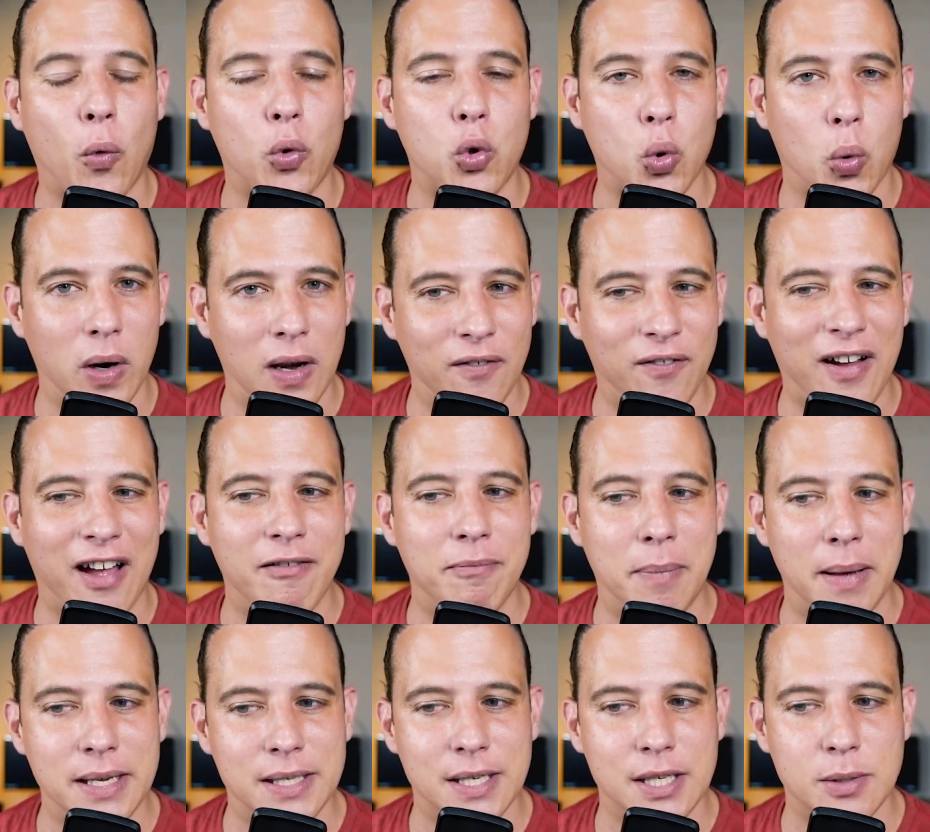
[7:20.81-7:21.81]
25
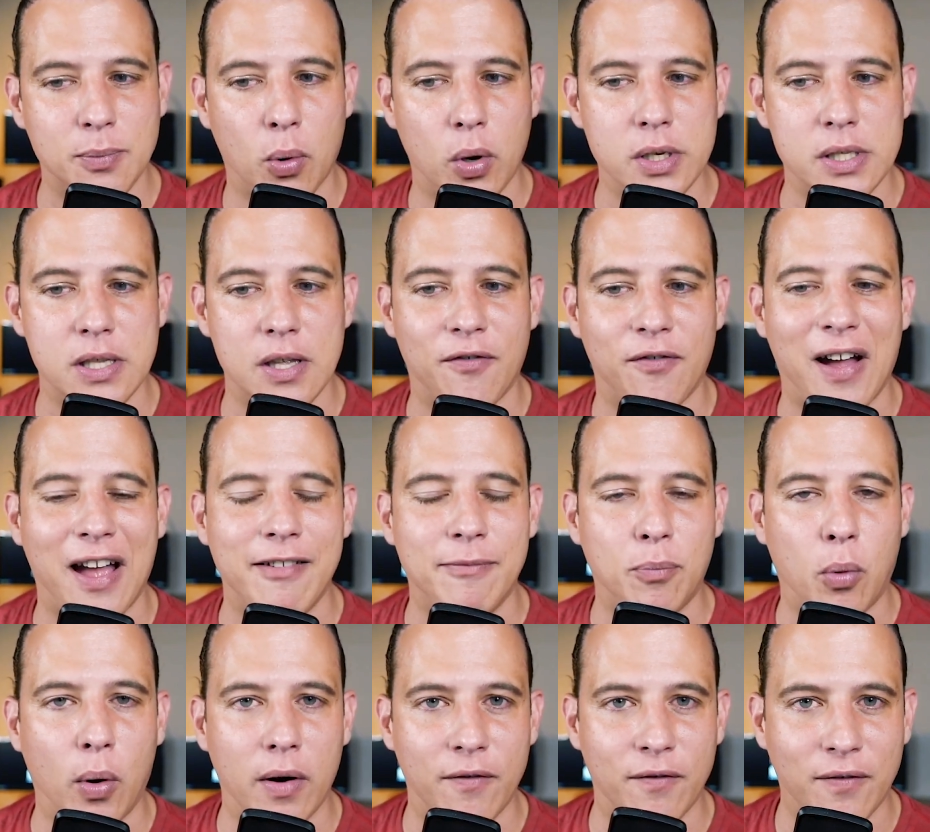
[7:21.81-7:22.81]
basis points to
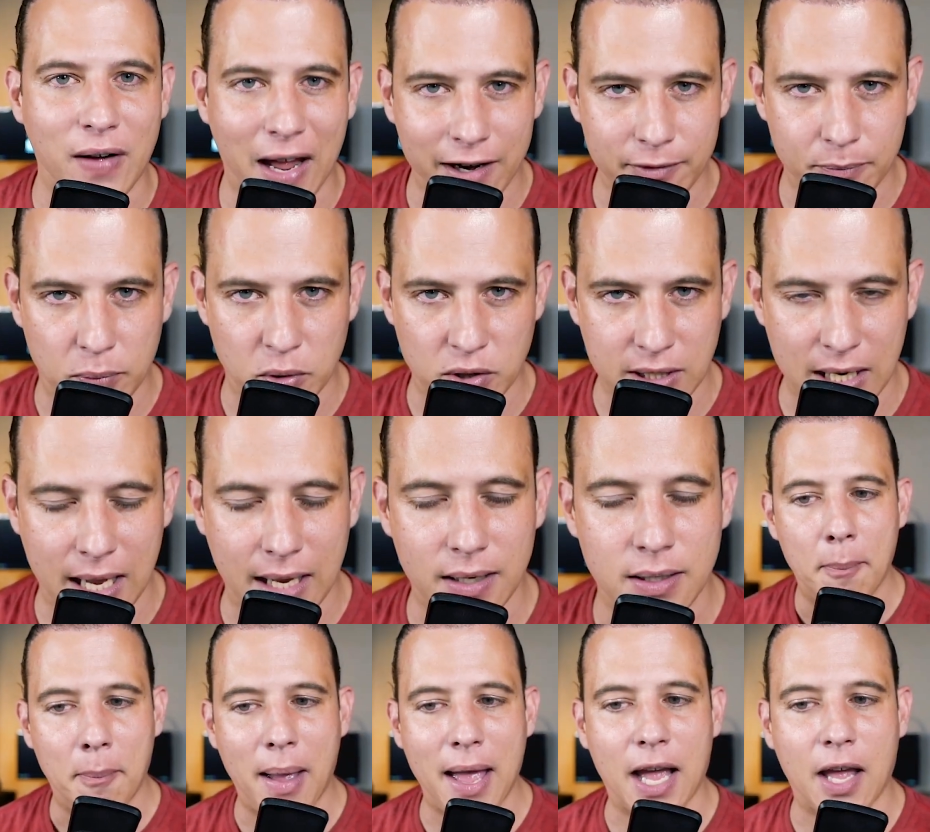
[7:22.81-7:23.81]
5.5%.
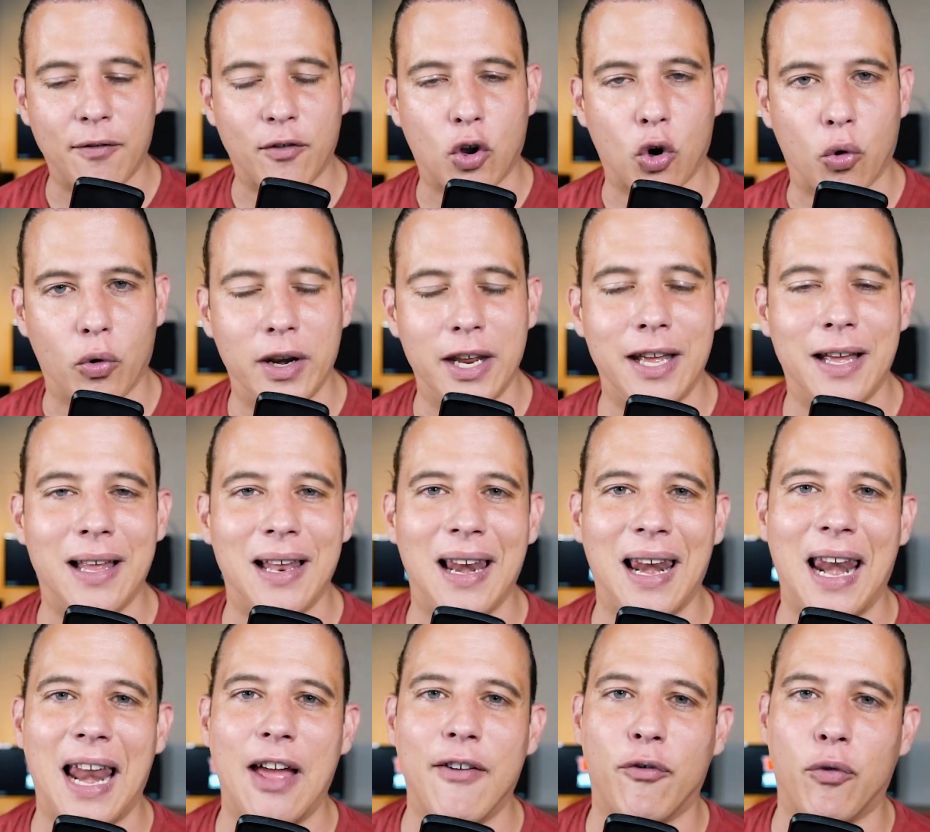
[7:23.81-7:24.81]
Bank of Korea
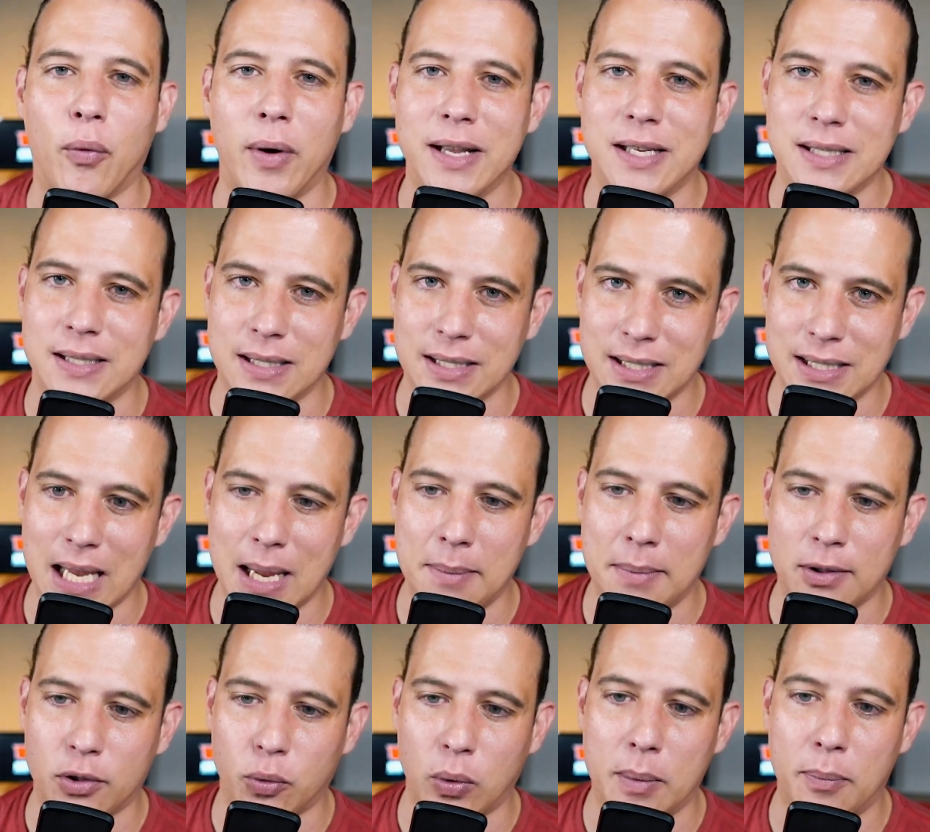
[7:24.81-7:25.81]
left rates the same
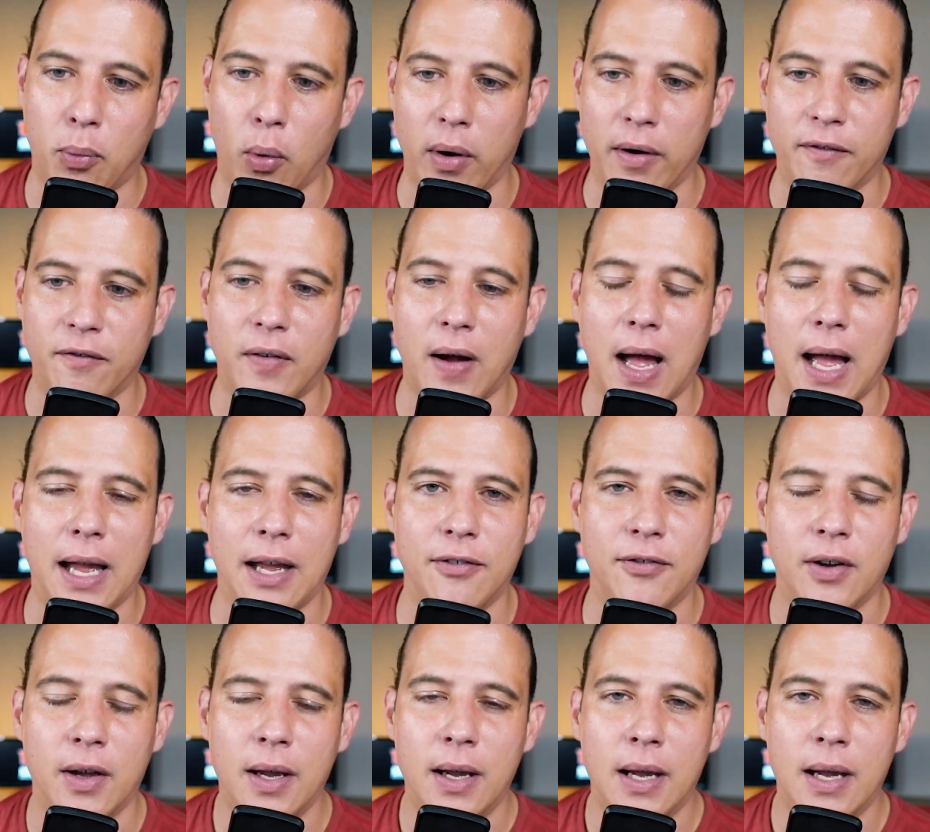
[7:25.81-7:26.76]
at 3.5%.